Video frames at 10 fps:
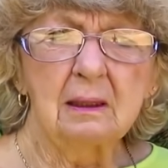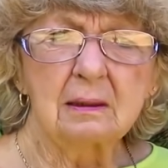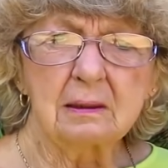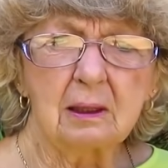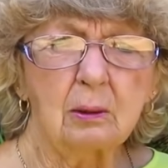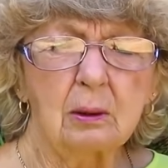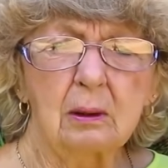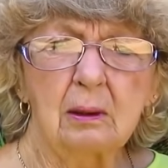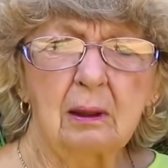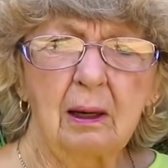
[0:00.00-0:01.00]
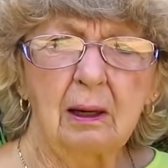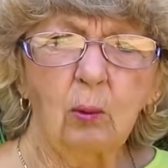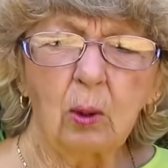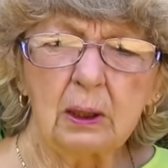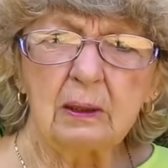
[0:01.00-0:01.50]
So
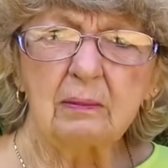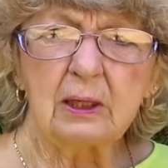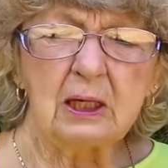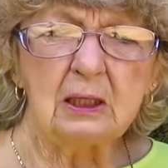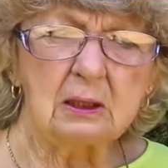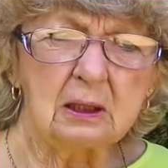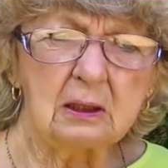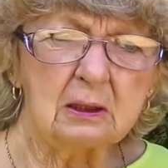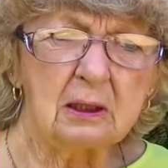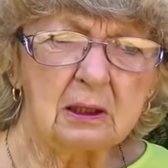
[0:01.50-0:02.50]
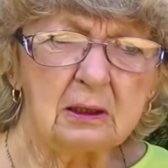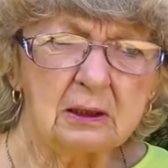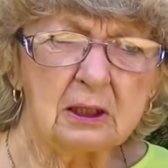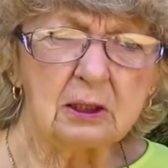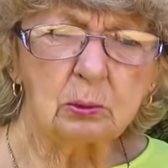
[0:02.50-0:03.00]
whatever he
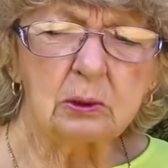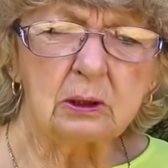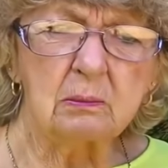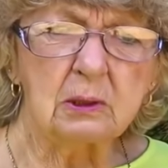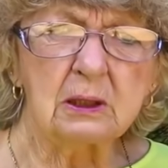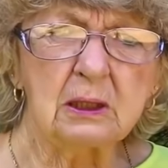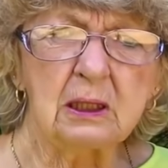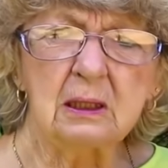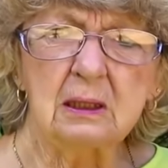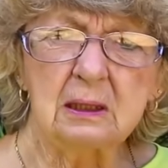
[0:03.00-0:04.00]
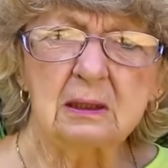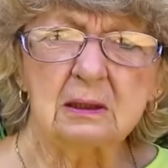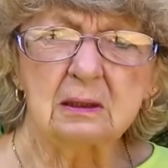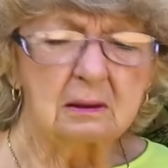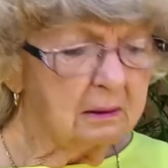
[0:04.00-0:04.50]
does with the money
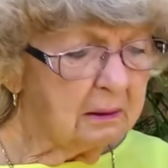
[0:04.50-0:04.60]
is